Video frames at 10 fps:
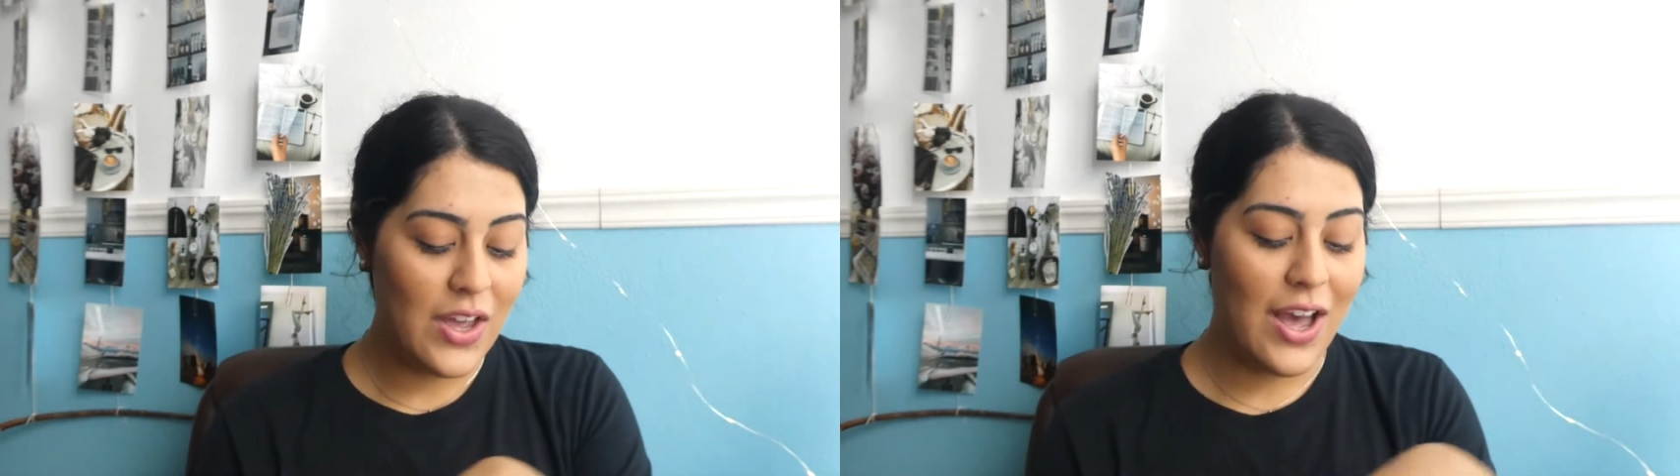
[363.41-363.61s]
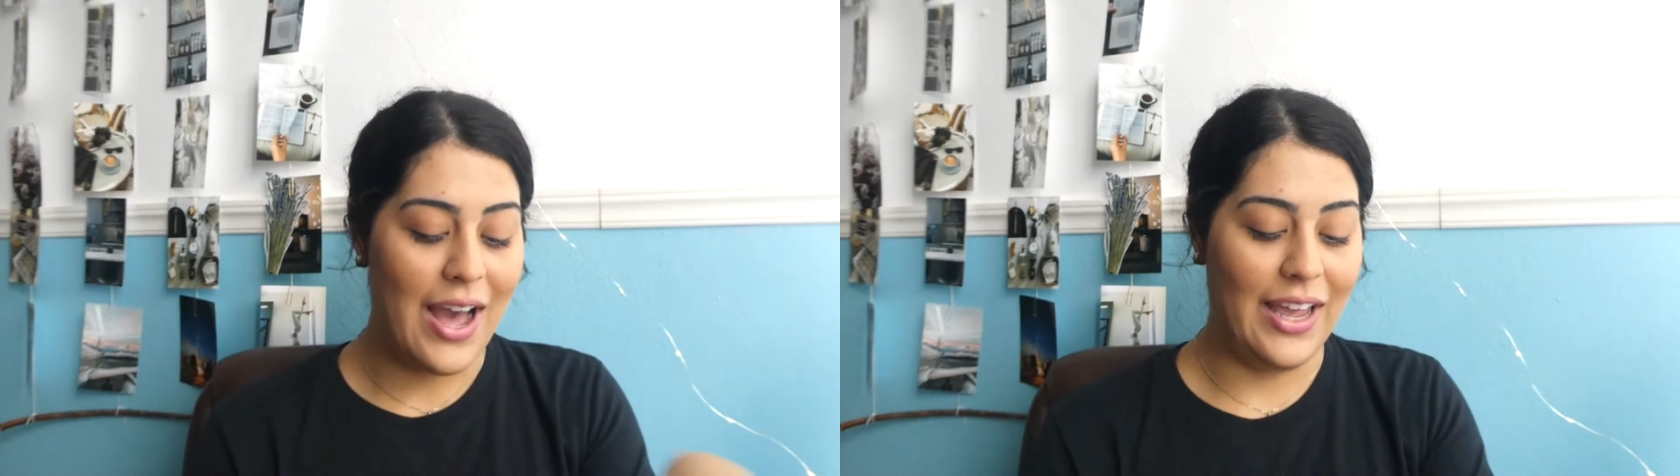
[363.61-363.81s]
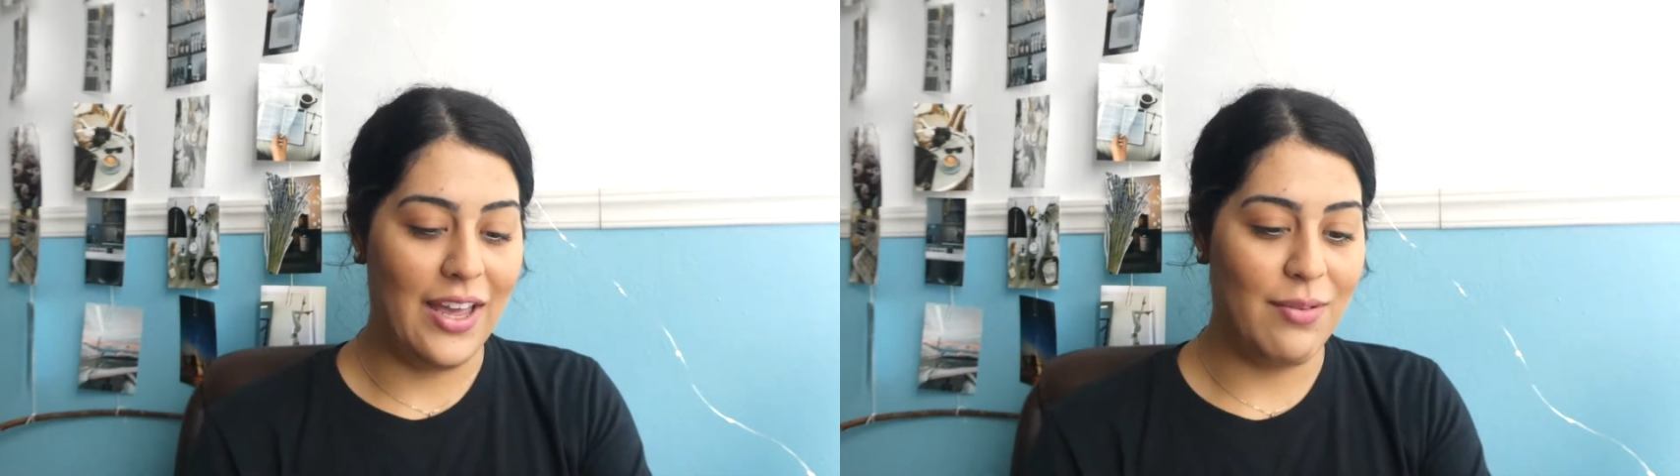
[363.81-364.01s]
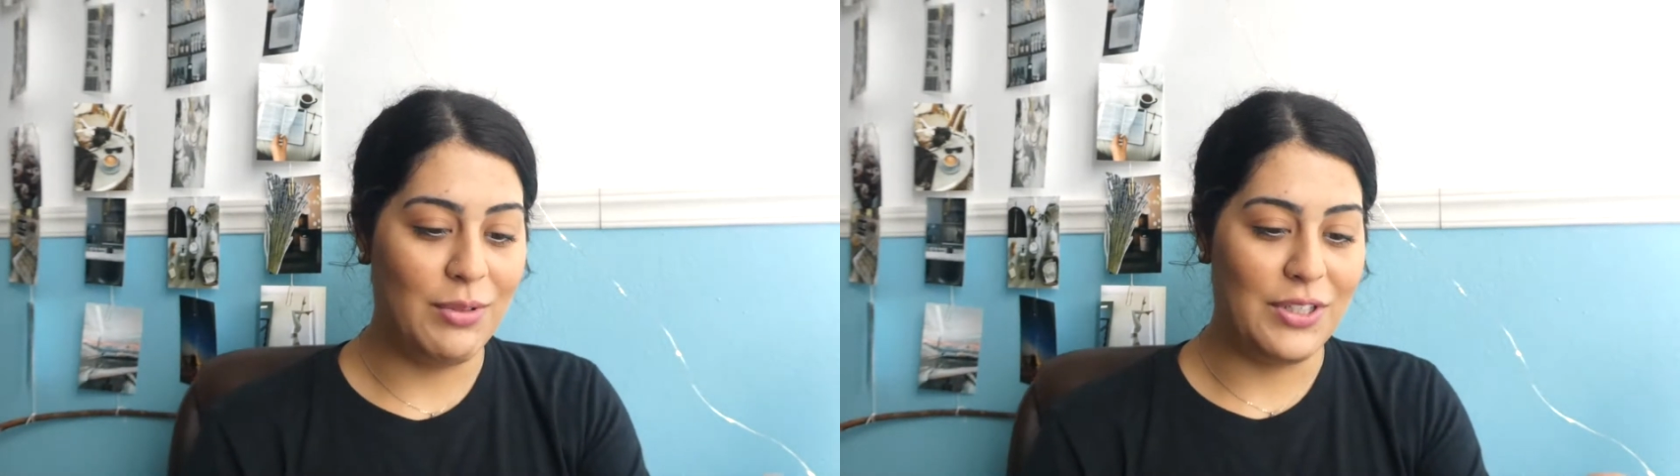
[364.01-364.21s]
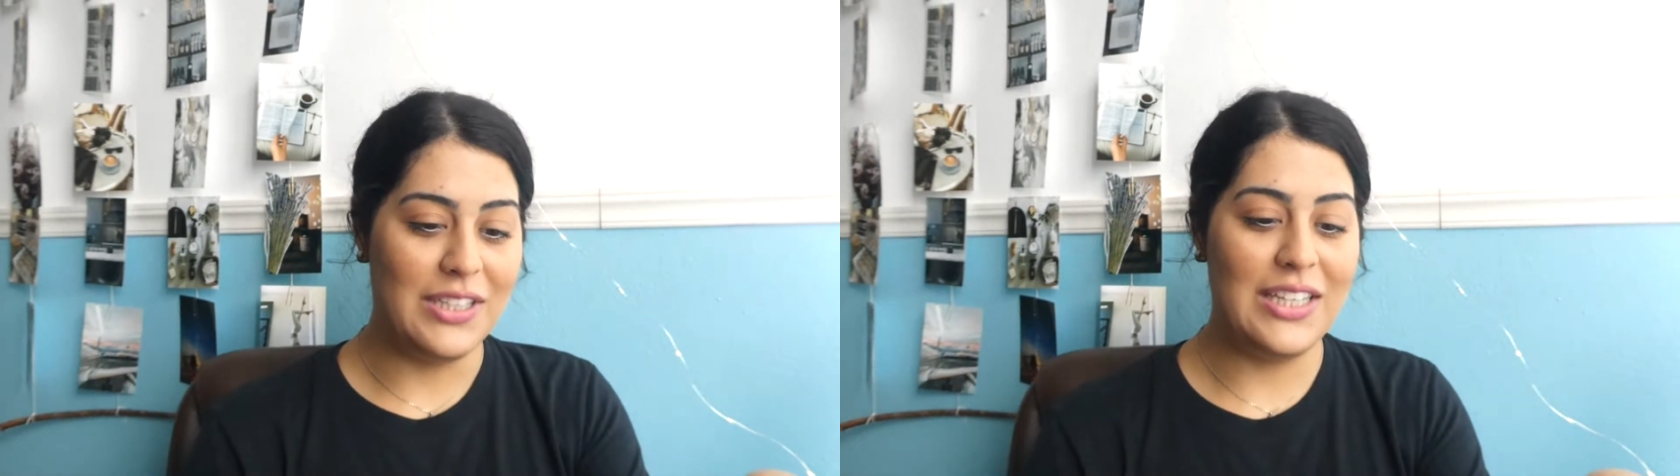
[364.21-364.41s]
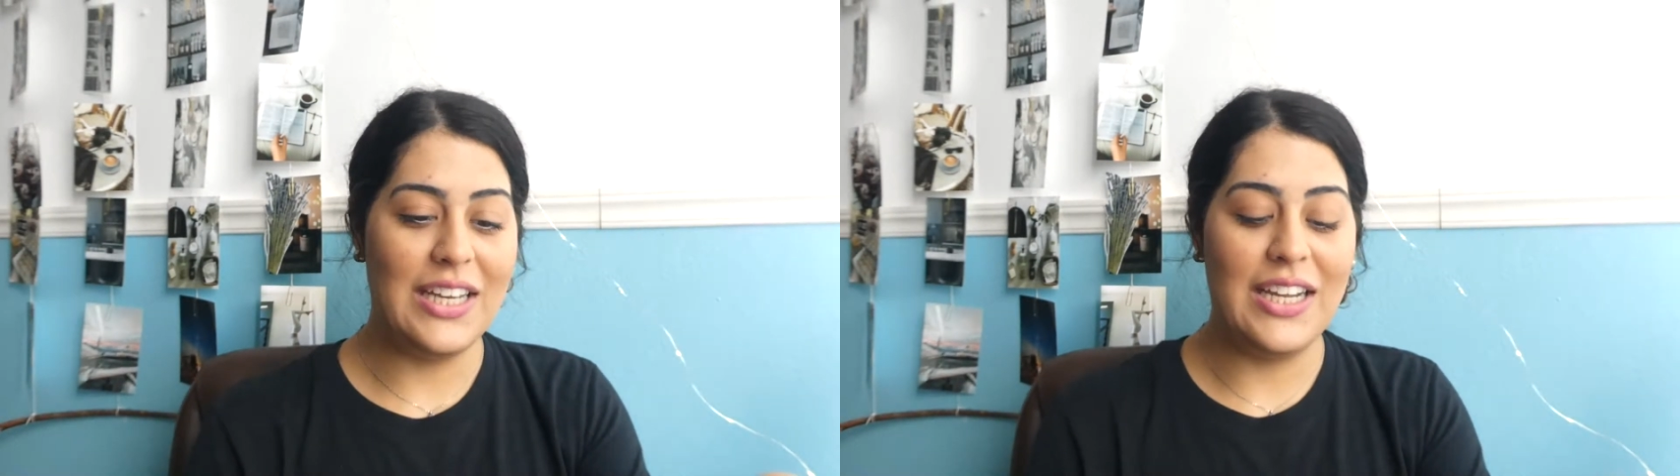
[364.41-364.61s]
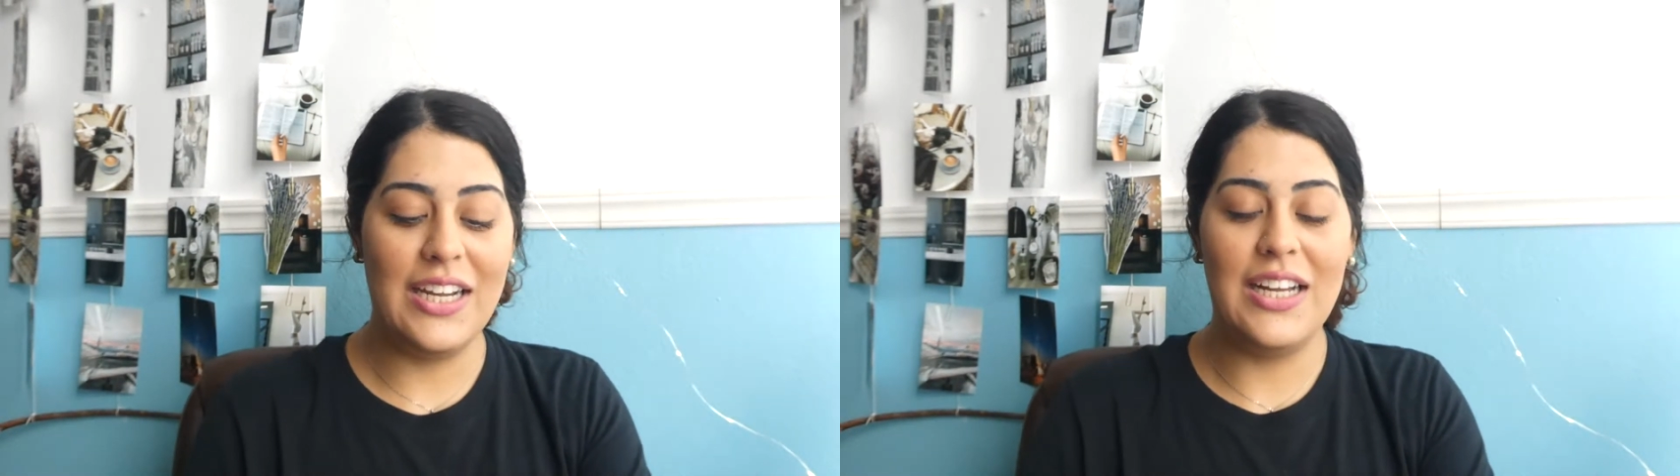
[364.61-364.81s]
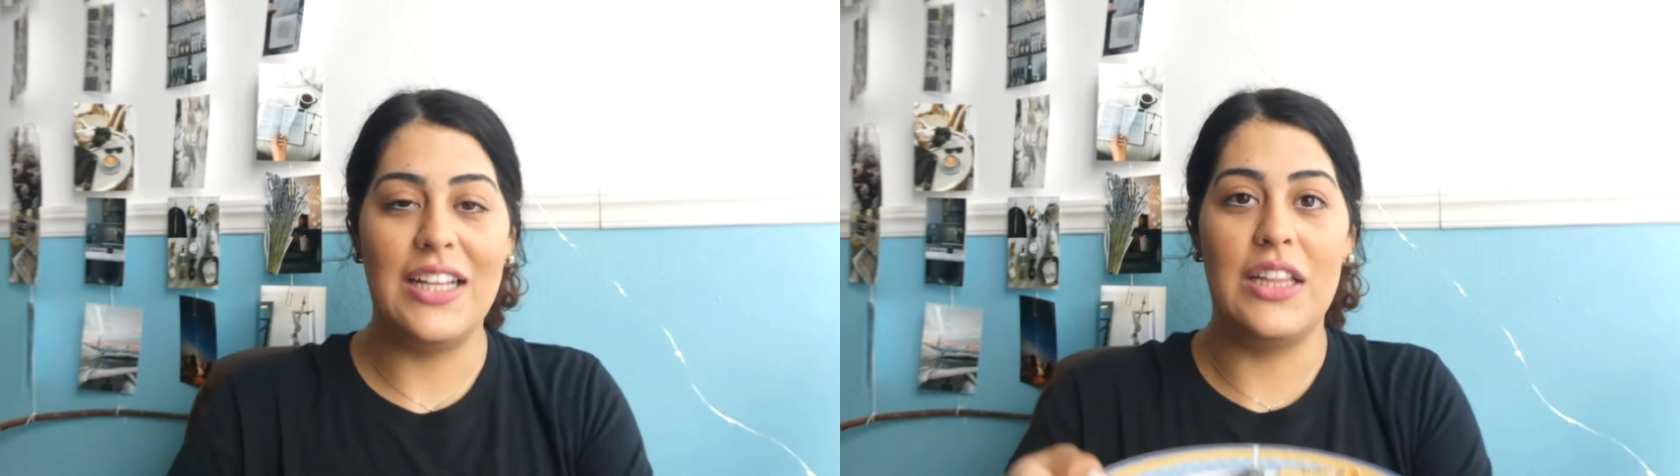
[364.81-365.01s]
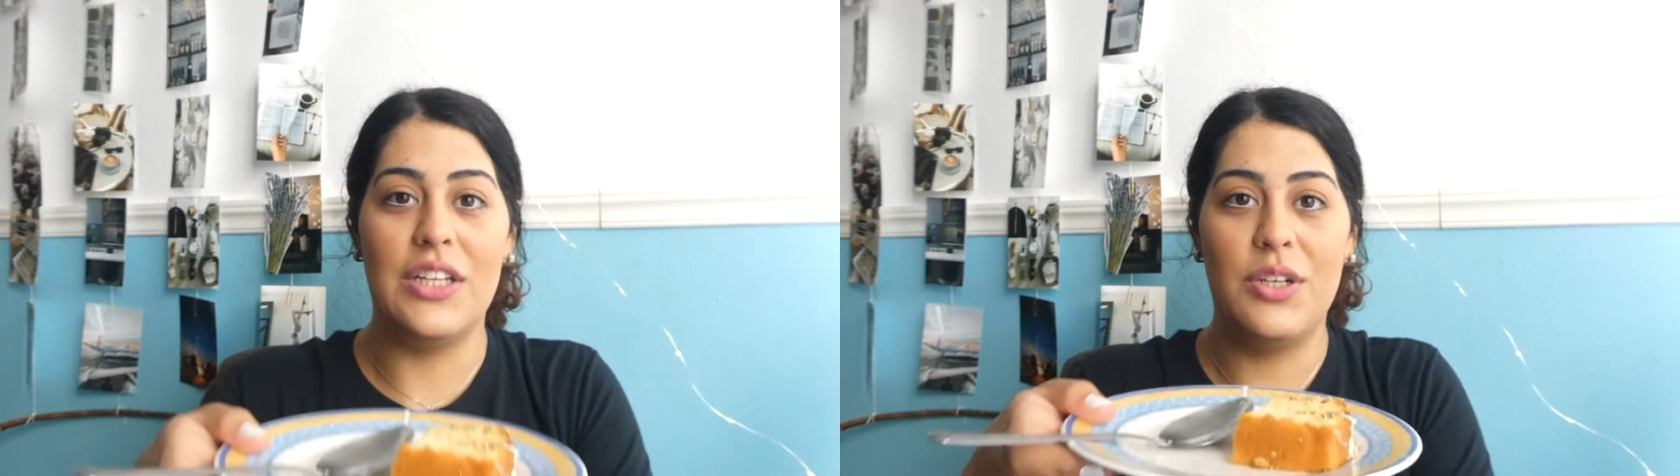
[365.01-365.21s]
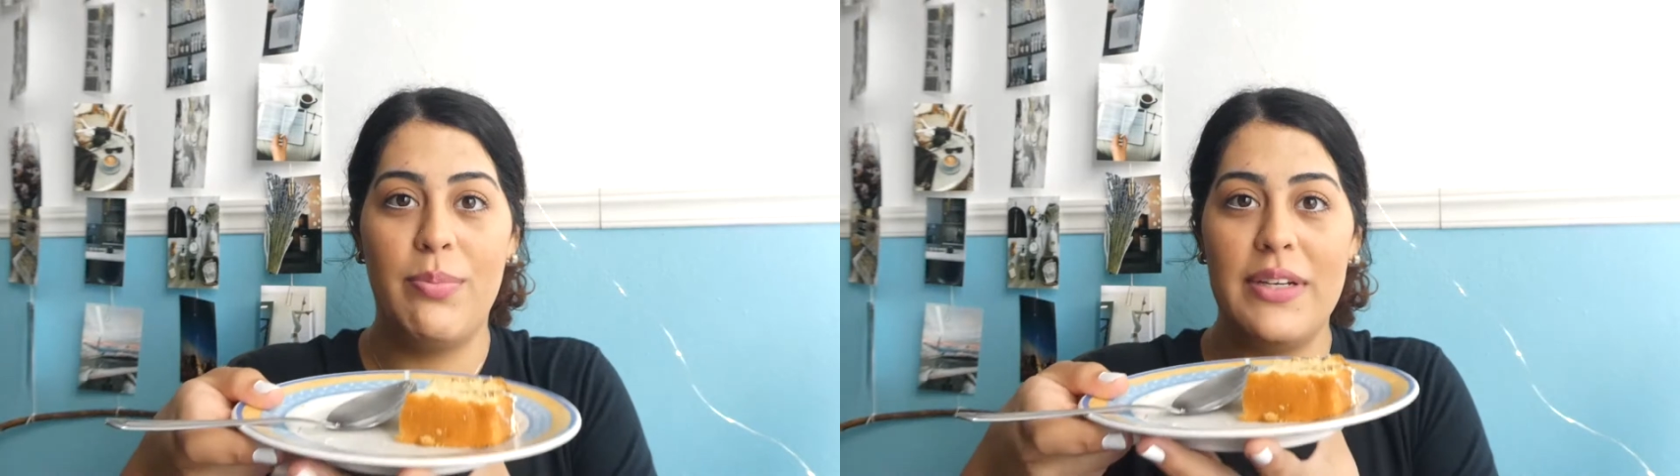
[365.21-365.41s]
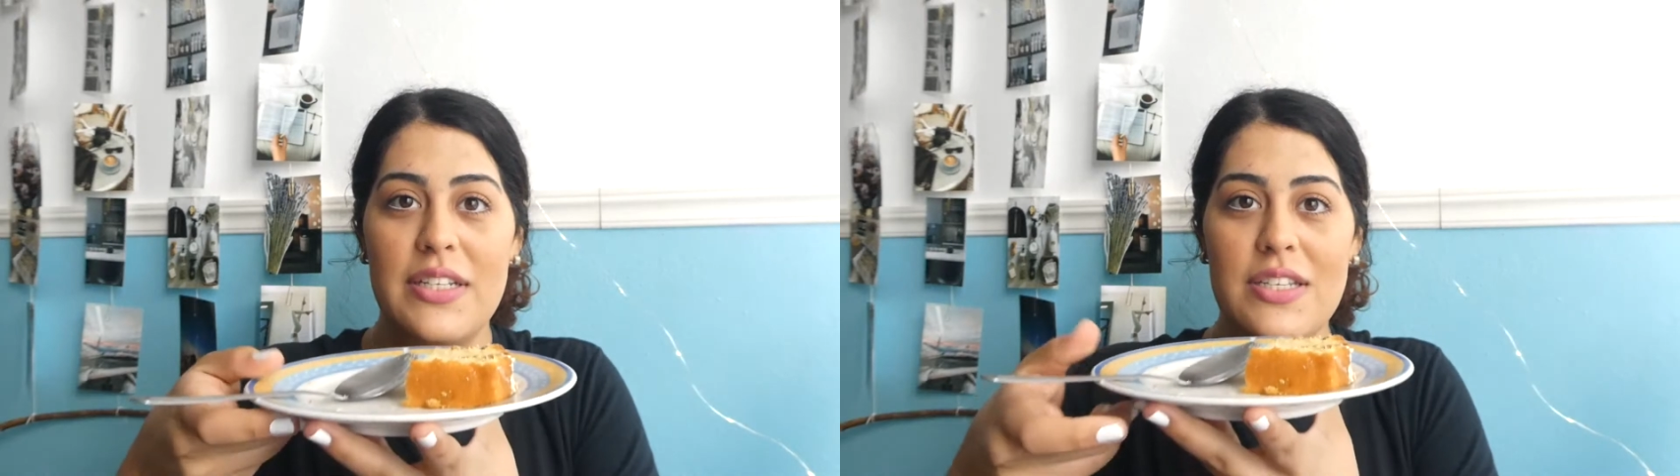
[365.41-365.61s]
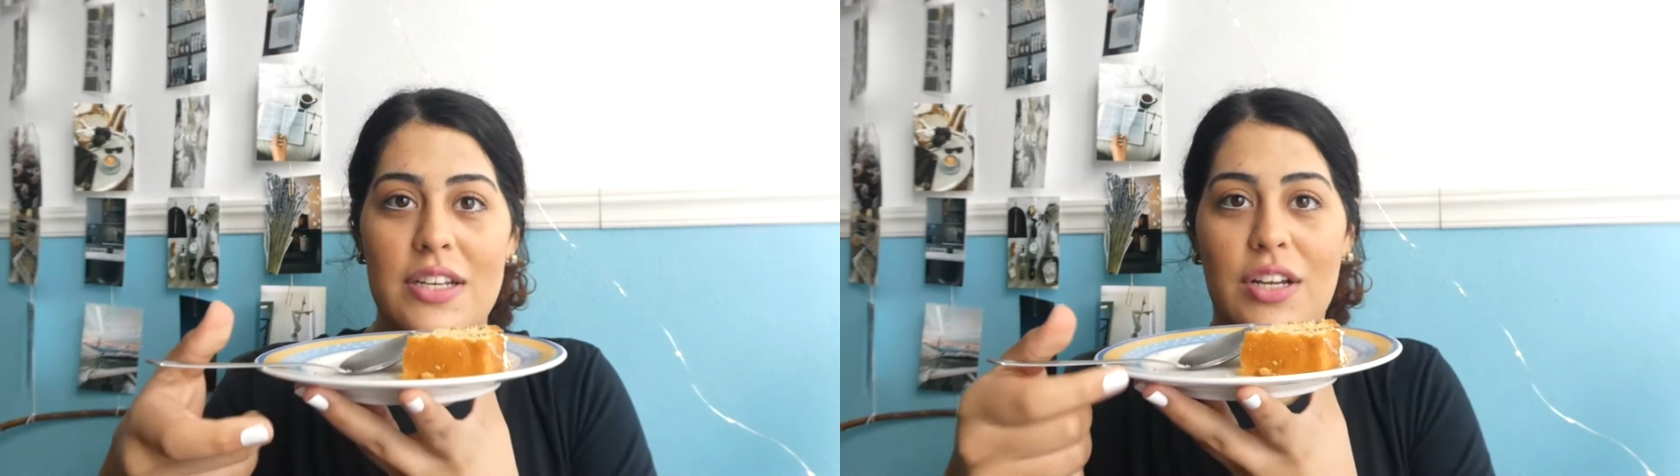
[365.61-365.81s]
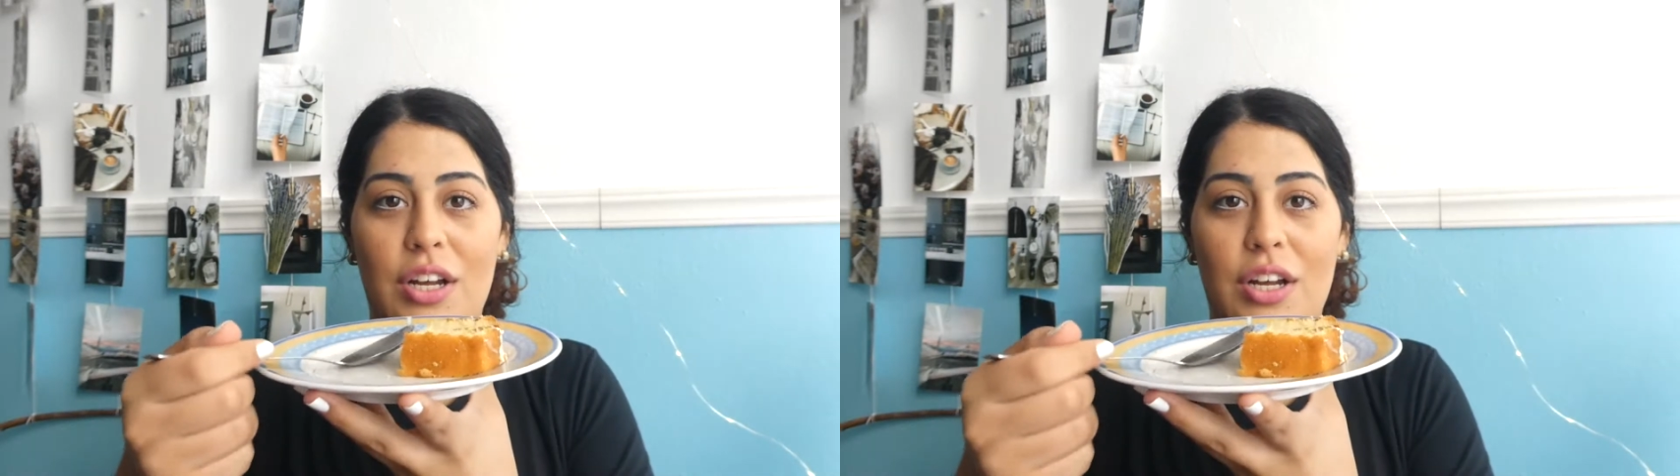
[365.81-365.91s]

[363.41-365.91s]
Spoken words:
I am currently eating a little bit